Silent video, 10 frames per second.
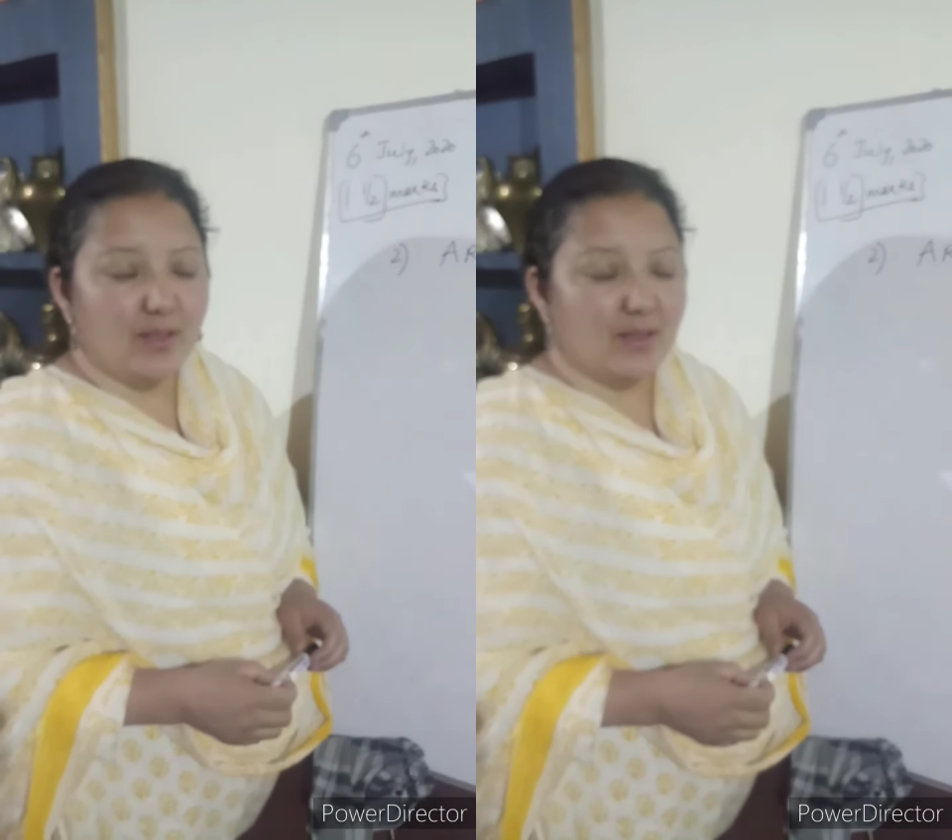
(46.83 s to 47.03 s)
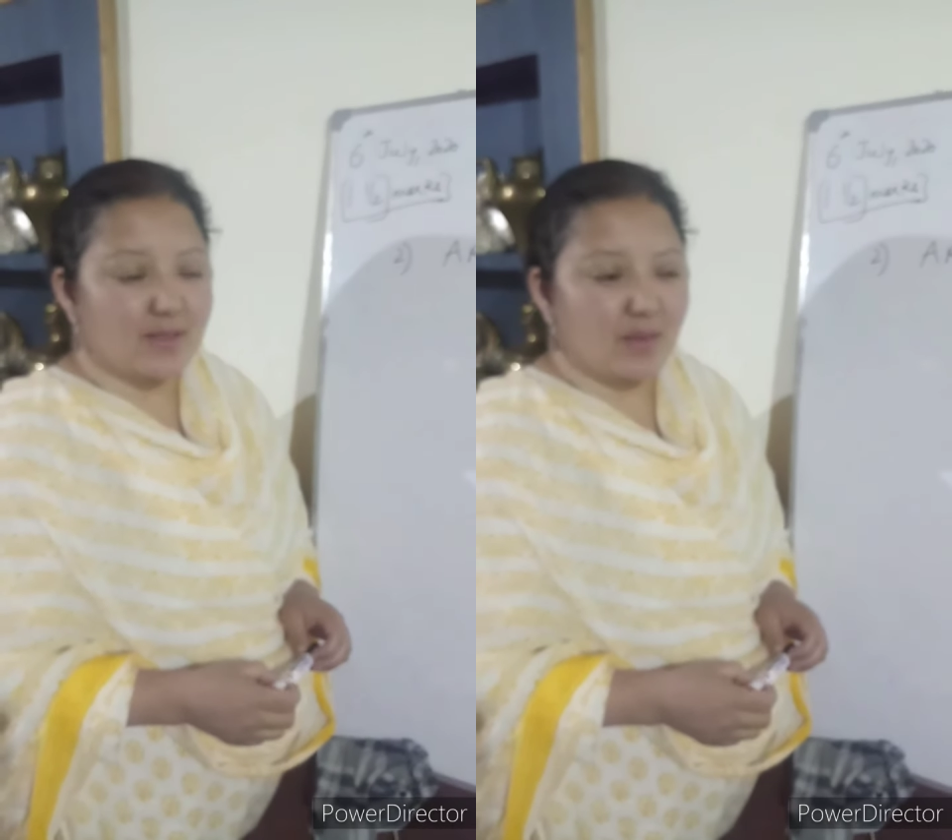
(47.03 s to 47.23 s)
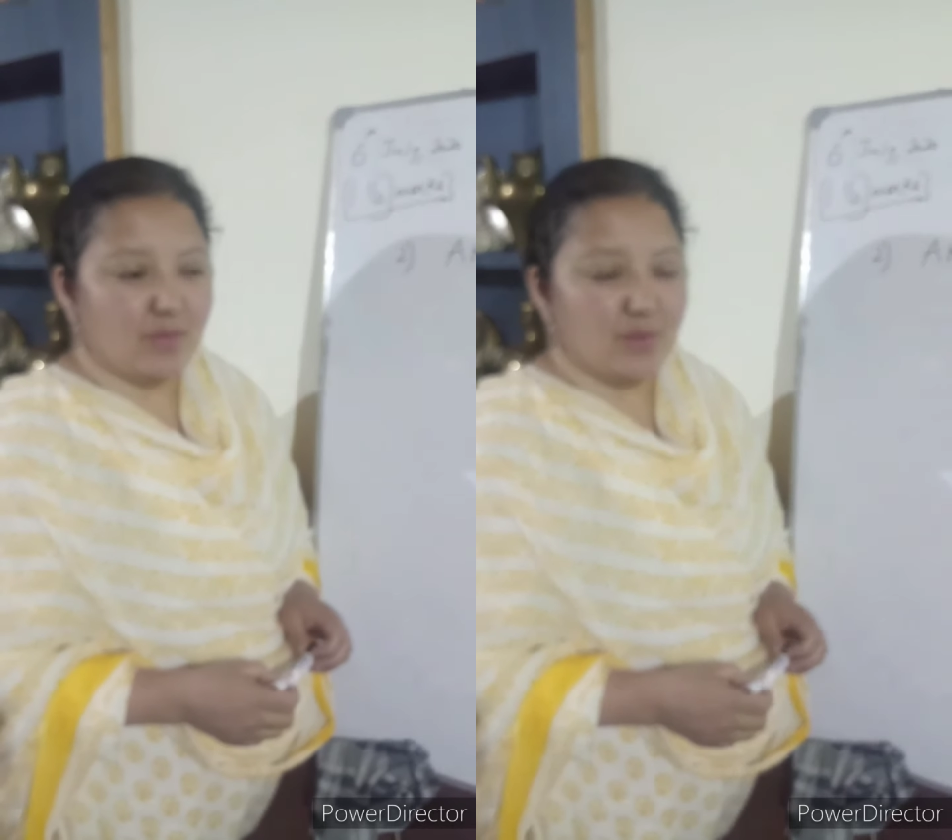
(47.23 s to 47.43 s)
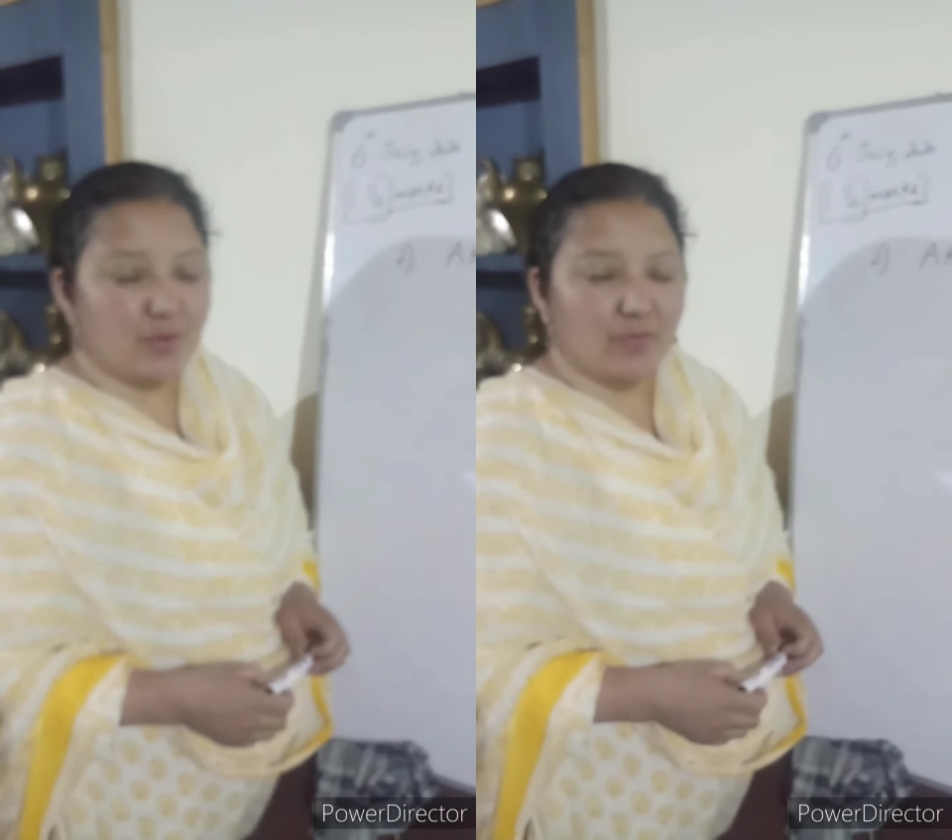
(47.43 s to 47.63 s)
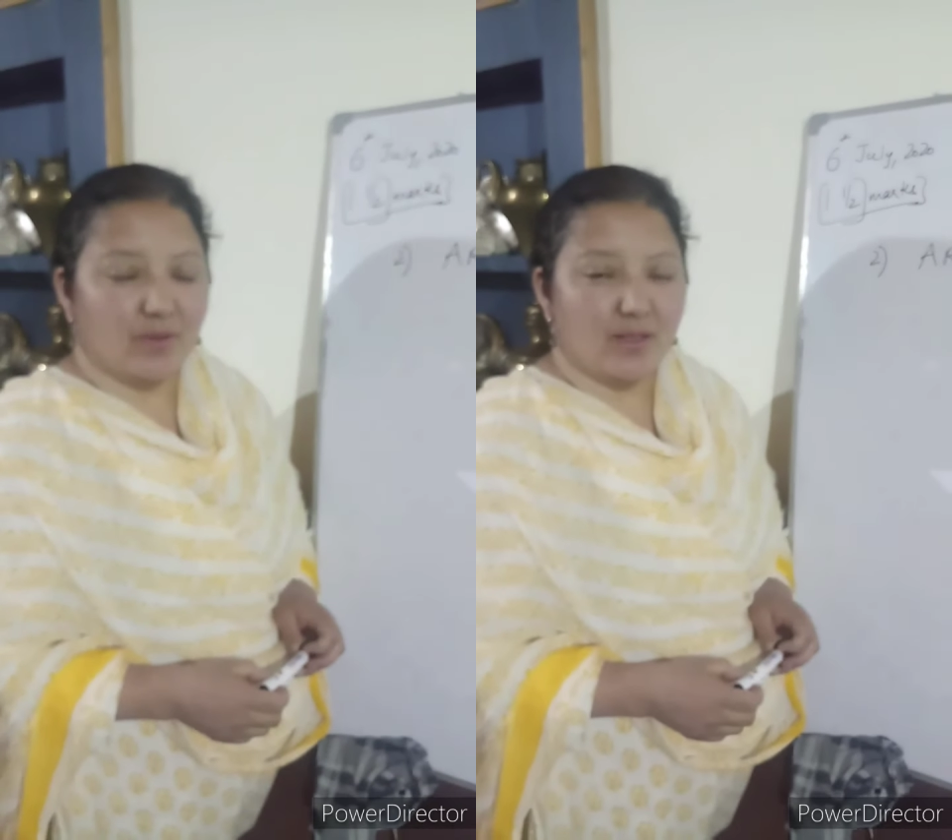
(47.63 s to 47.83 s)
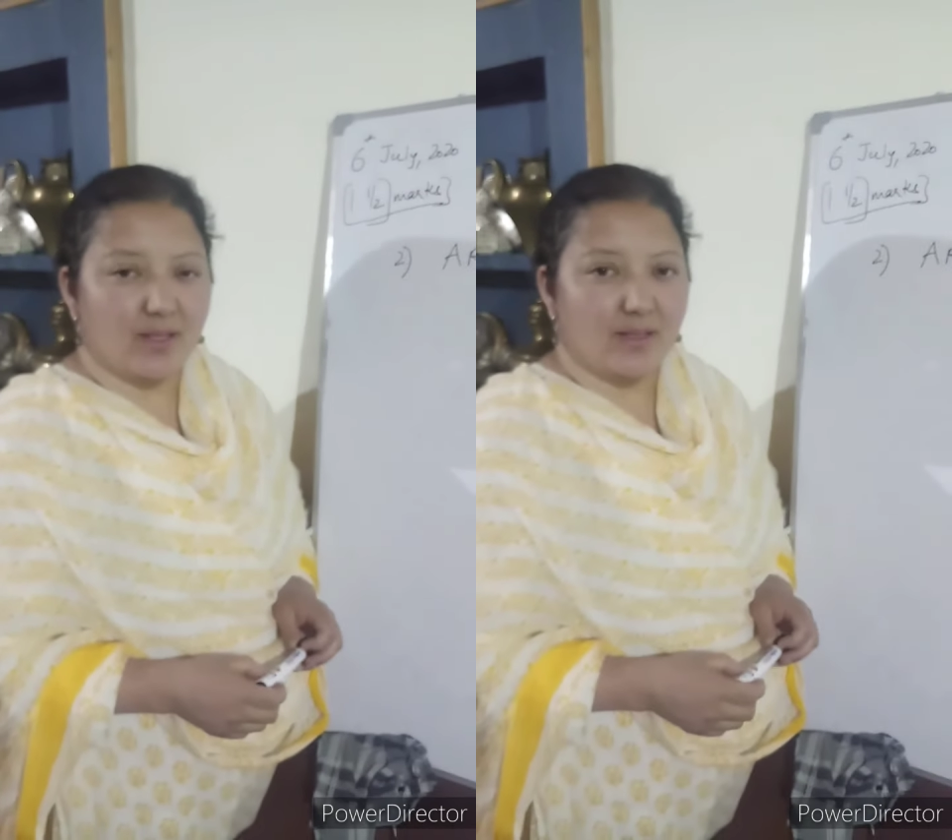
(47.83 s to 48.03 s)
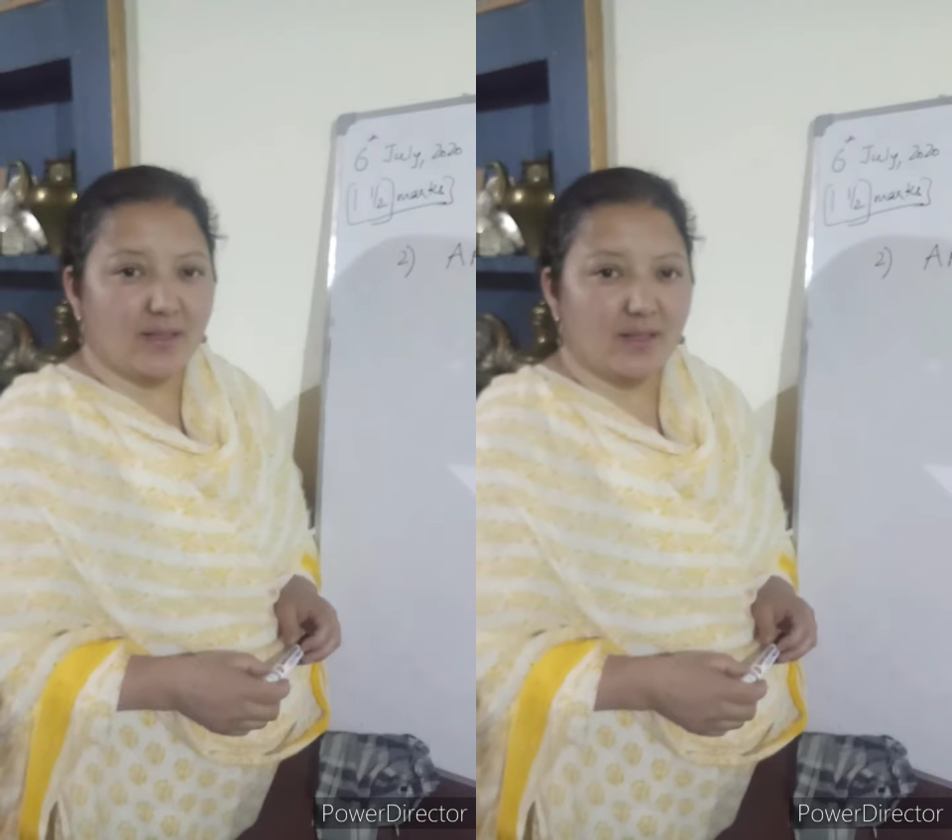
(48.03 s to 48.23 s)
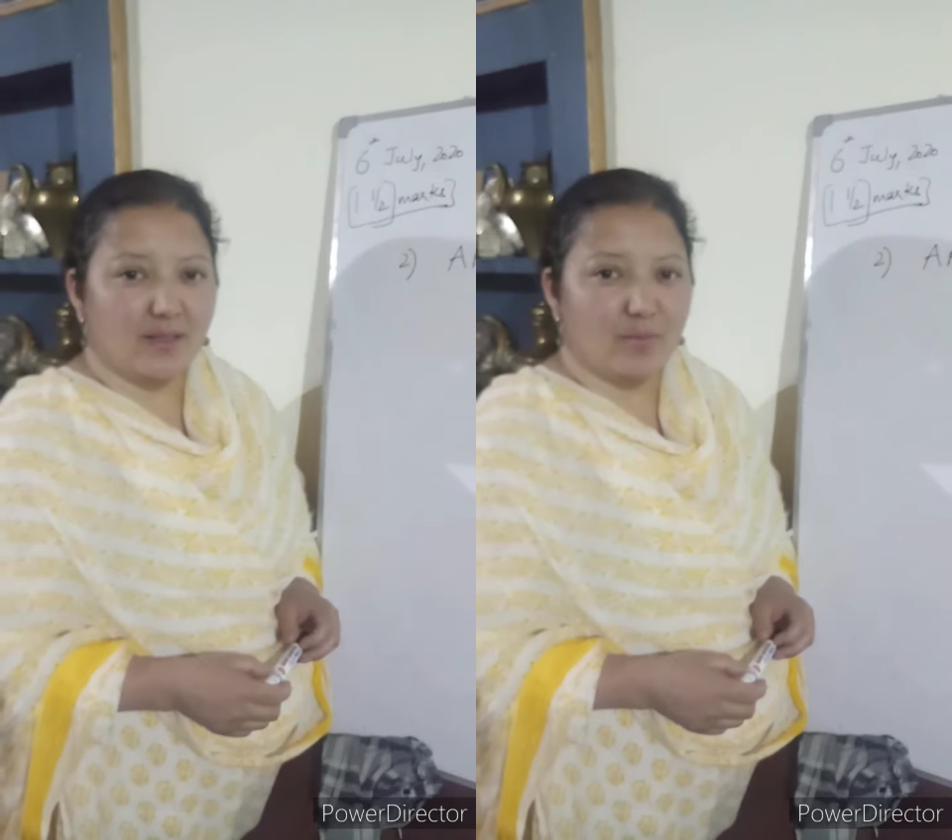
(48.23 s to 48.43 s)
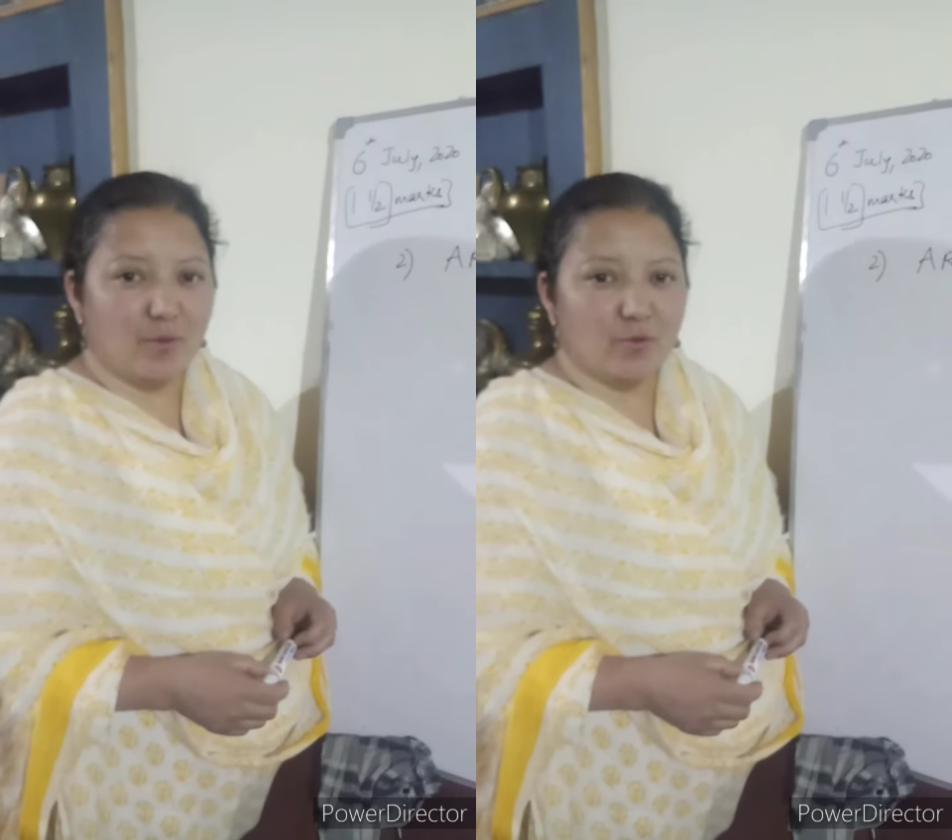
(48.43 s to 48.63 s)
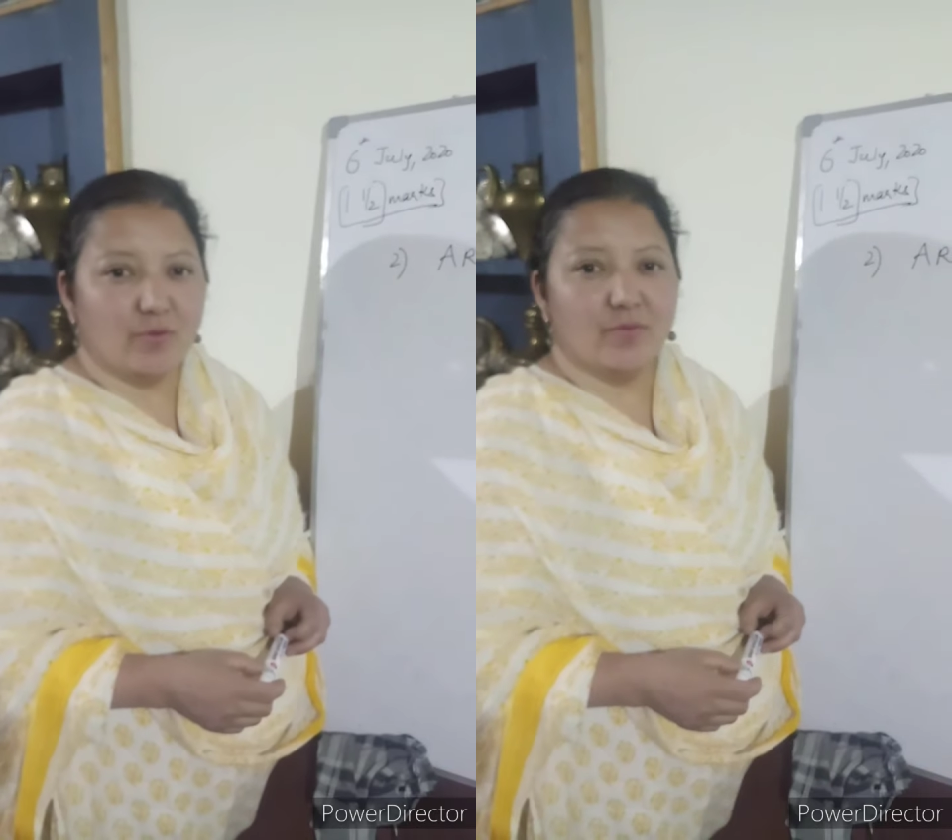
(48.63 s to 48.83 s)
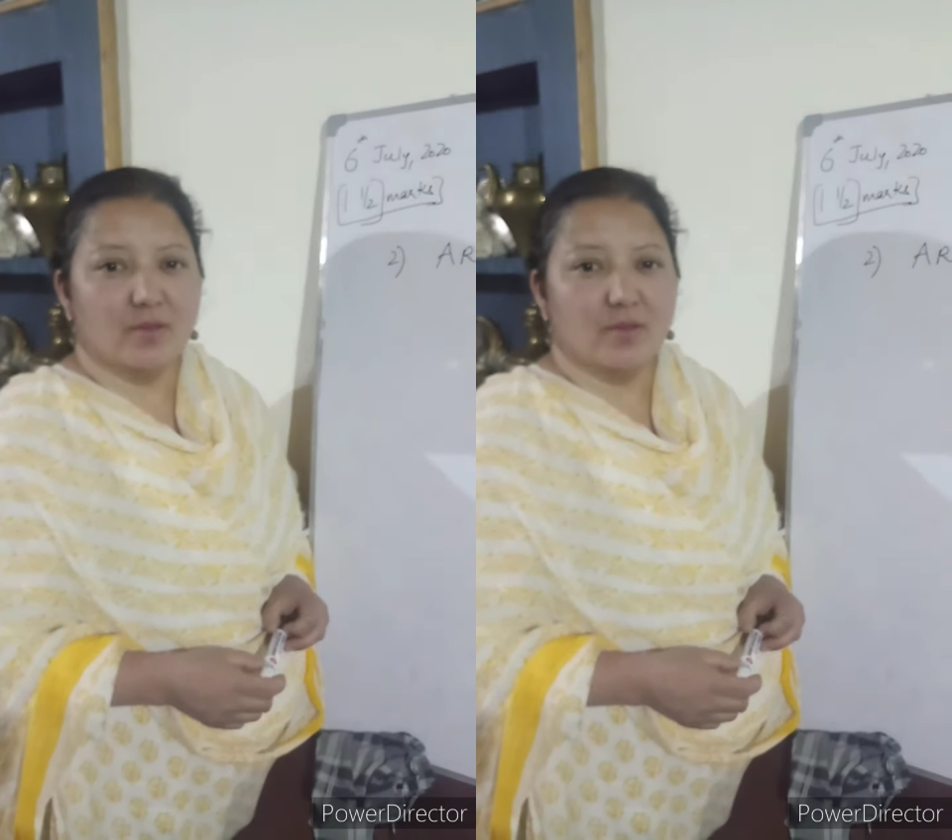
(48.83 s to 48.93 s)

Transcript: and sometimes you feel that they can come out of